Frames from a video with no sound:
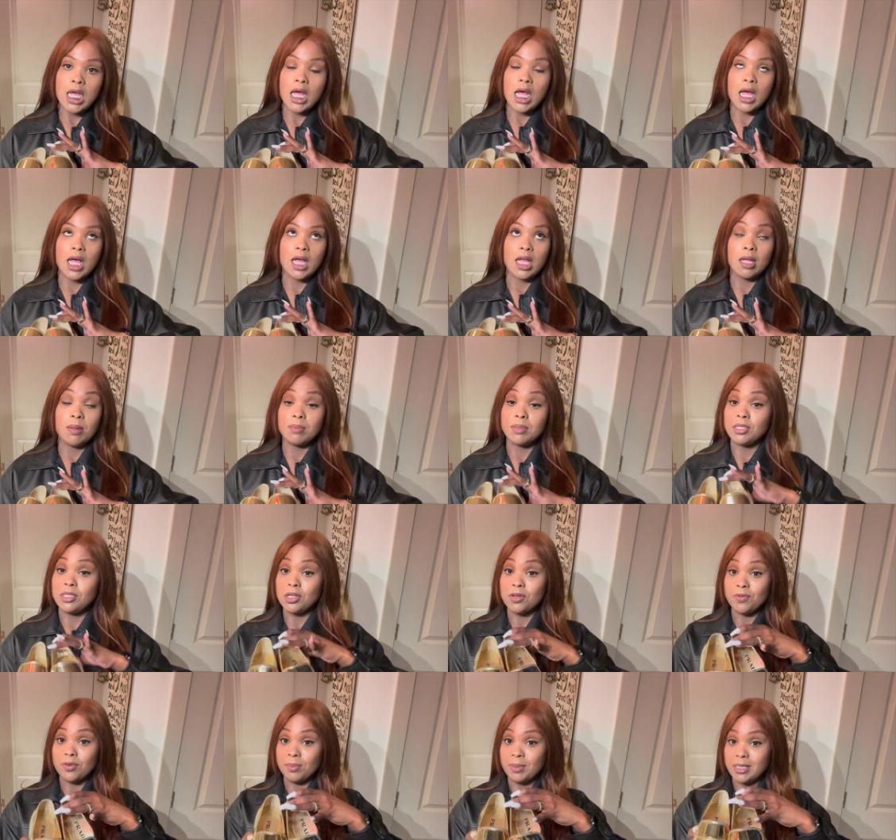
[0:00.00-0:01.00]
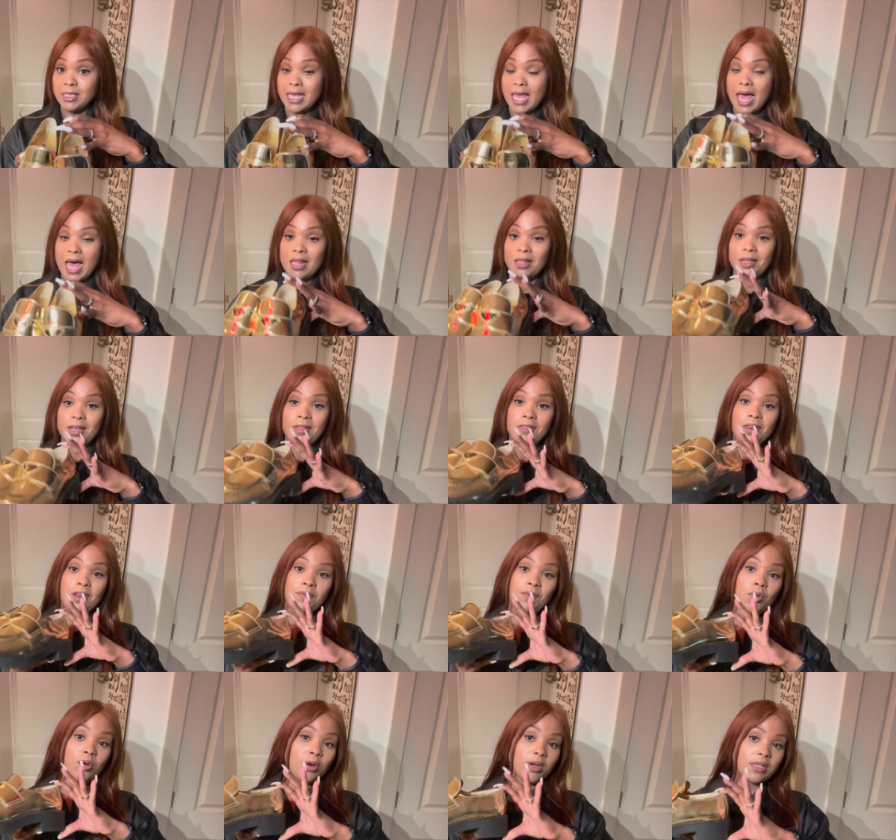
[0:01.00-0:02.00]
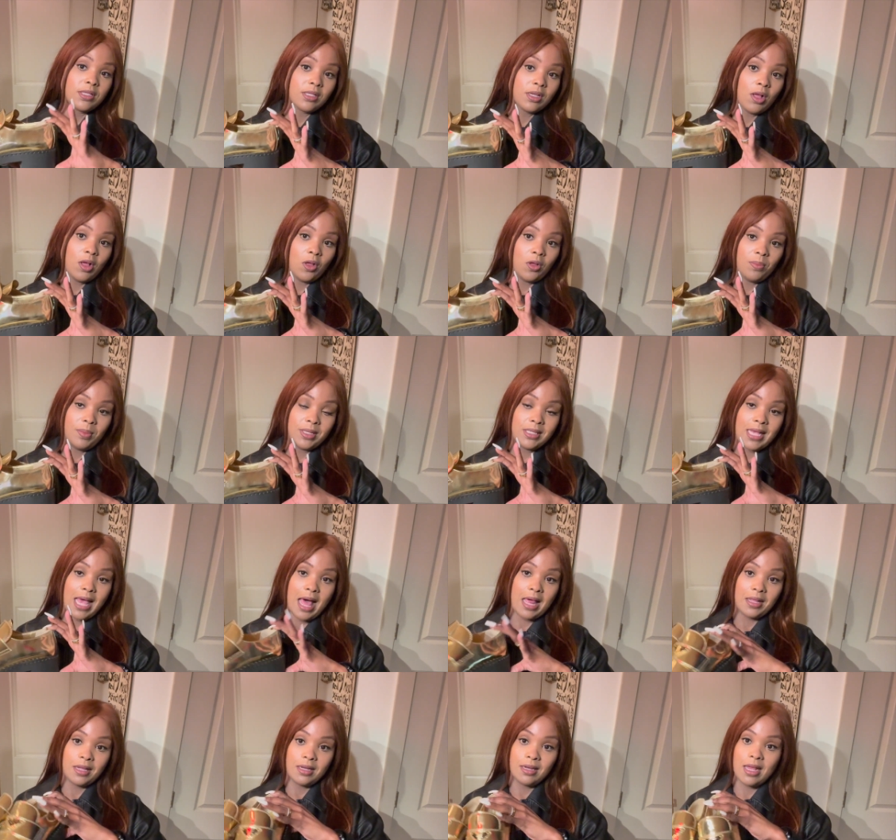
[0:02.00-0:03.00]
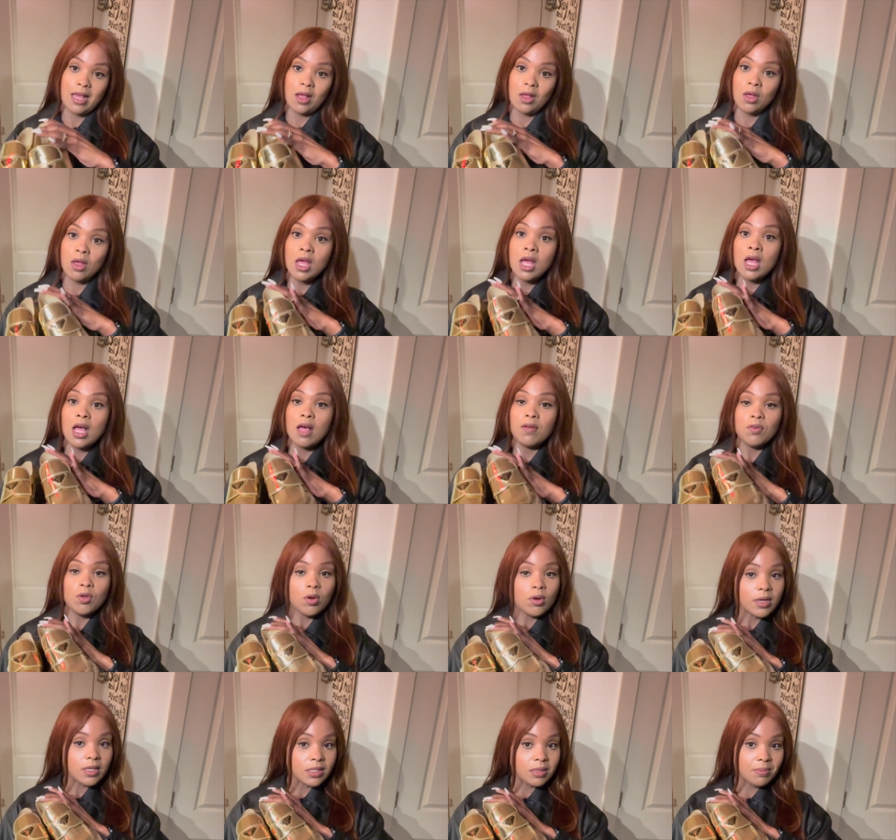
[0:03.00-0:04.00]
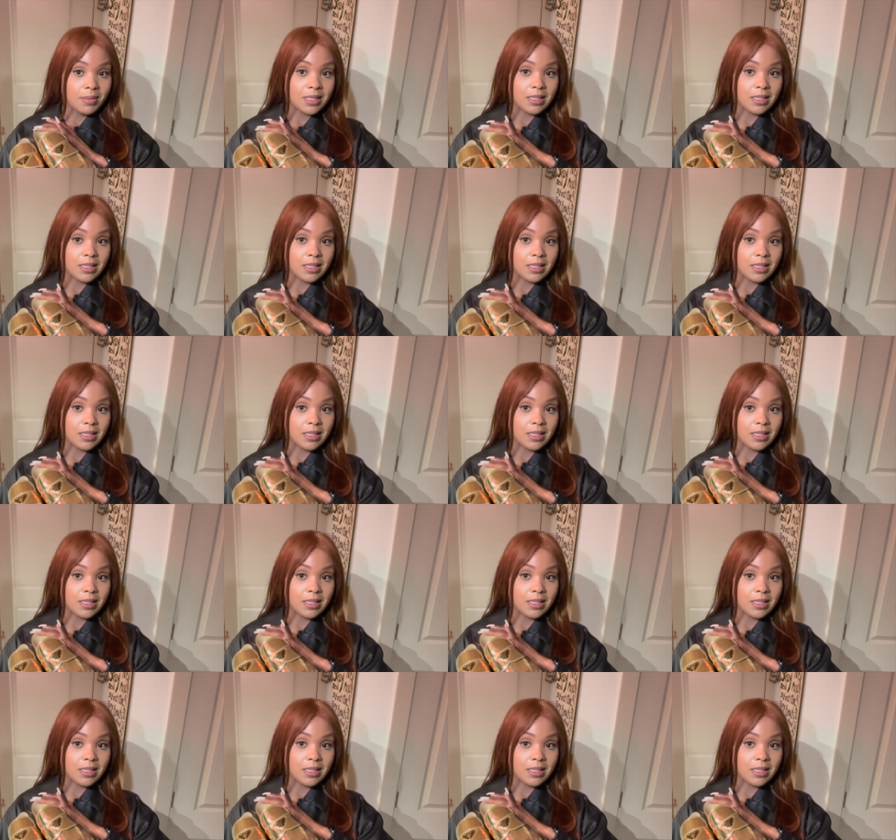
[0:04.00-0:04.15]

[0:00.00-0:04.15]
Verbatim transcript: um, silver metallic, and then of course gold metallic. Now, of course,